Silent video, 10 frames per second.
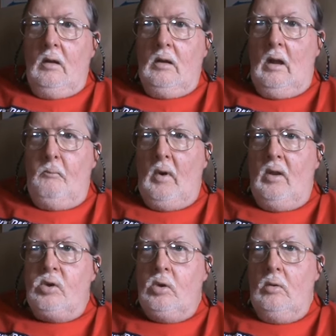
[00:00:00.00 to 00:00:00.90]
God
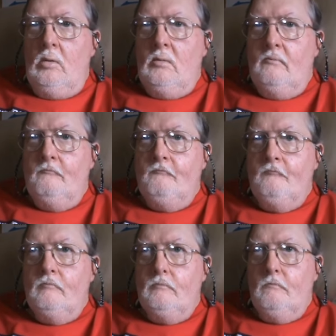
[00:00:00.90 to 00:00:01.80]
bless you.
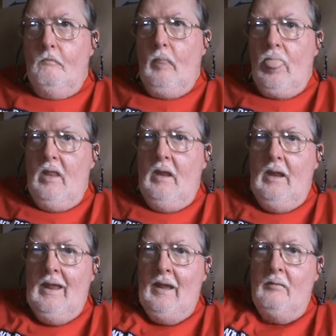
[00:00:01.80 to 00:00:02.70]

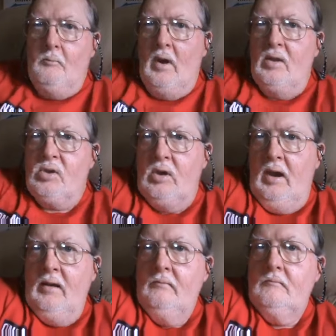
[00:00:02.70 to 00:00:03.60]
Have a blessed
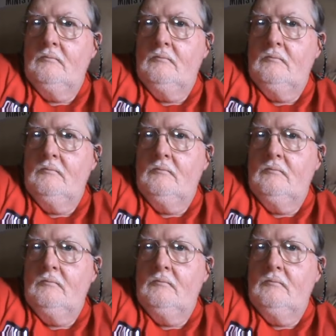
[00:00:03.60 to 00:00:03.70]
day.